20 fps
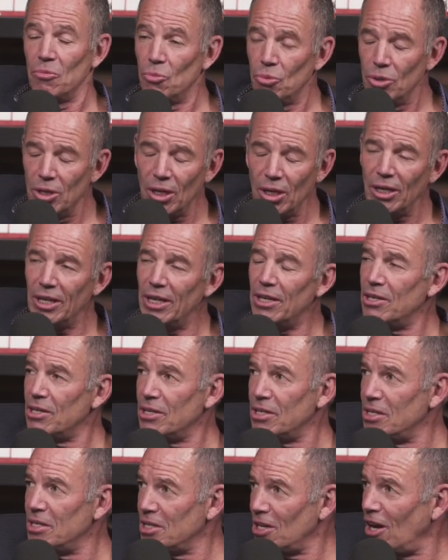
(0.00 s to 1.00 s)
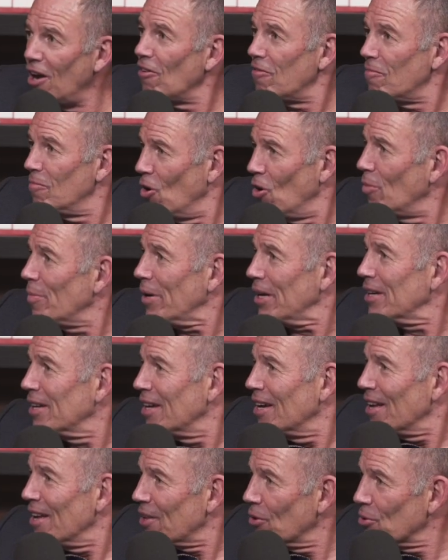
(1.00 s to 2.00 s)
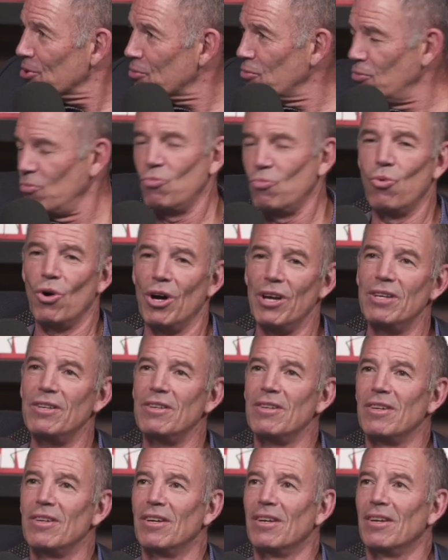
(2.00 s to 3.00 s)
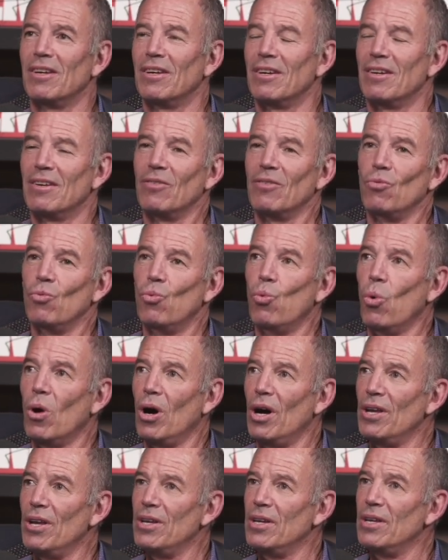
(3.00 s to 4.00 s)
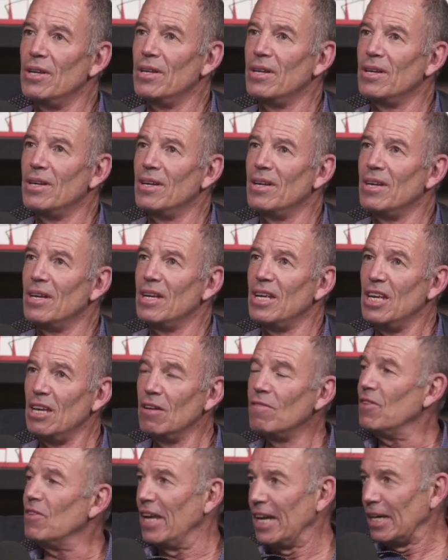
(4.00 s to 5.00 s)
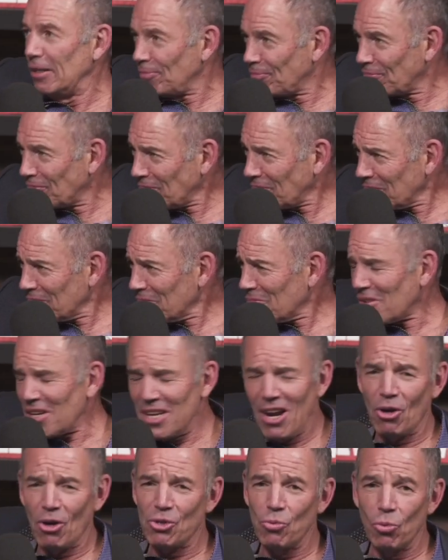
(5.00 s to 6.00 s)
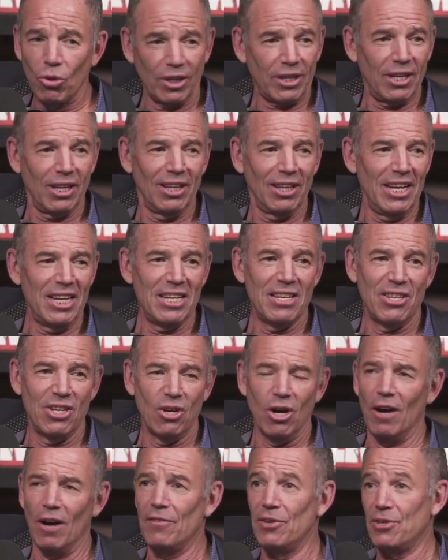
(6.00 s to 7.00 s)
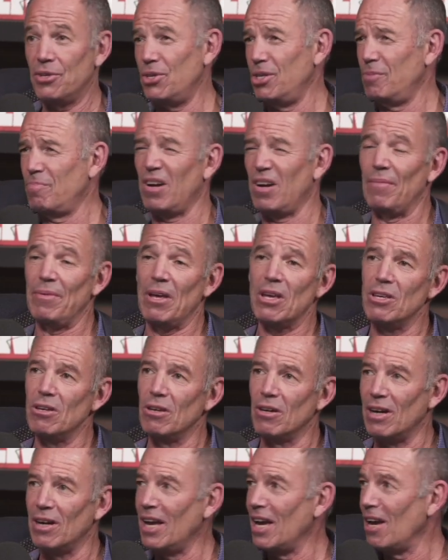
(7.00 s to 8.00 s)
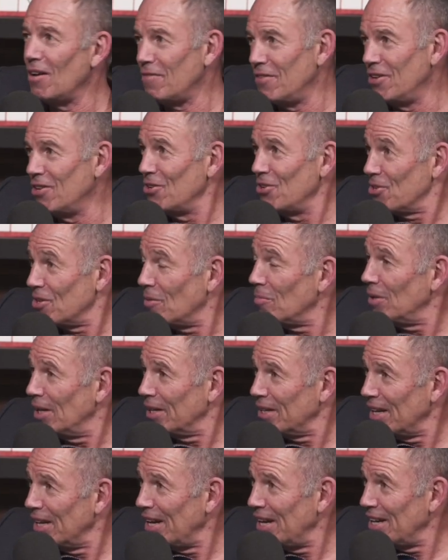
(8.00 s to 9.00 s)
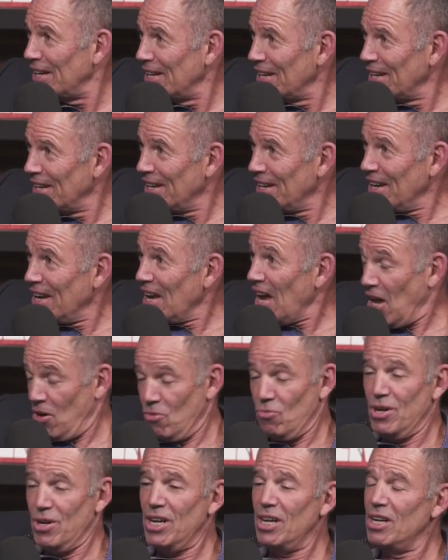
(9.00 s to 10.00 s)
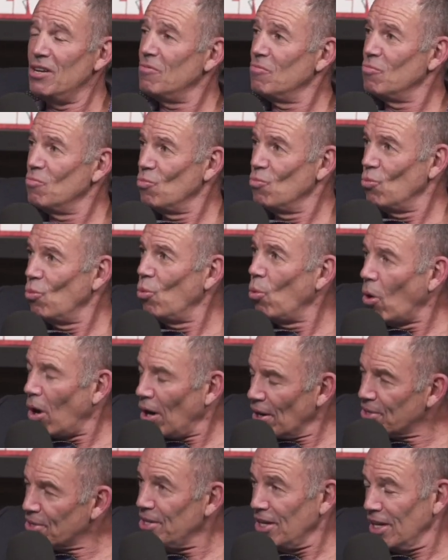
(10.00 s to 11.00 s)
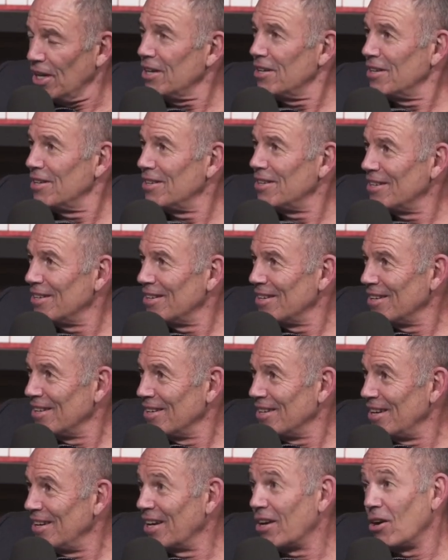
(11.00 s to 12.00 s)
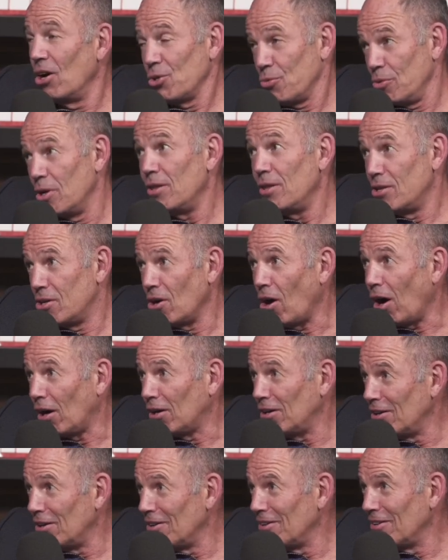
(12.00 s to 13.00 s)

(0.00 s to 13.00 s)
really tough moment. There was one one evening, and I was working late in the office. This is probably a year and a half in or something like that. Yep. And Reed walks in and goes, "We need to talk."